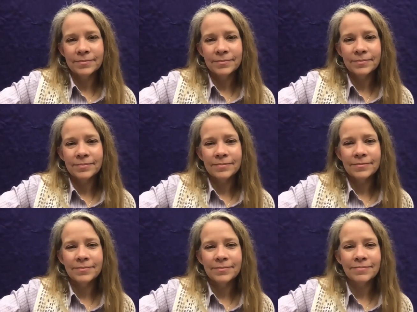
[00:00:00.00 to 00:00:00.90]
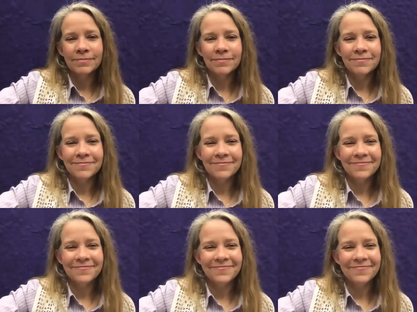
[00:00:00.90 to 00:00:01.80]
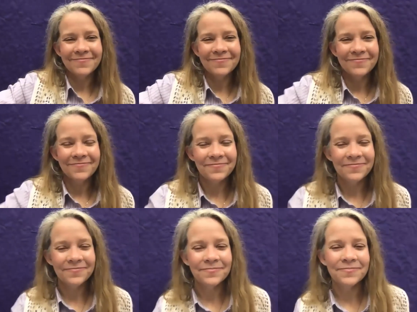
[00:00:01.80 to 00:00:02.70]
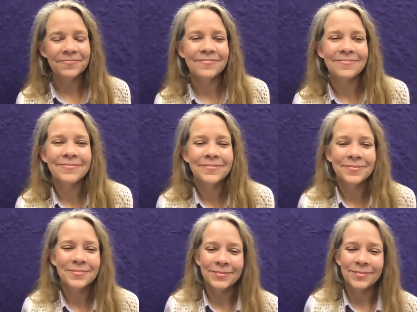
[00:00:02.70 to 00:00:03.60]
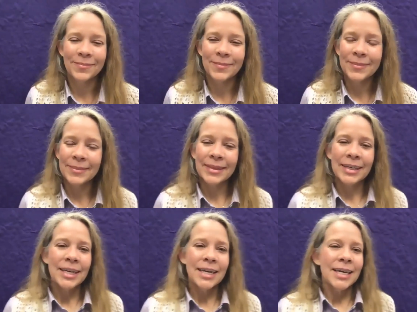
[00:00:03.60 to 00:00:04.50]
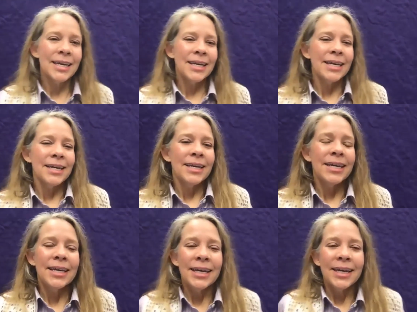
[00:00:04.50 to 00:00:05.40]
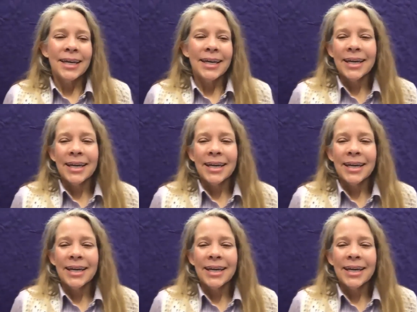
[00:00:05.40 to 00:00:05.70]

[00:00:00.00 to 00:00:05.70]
[no speech]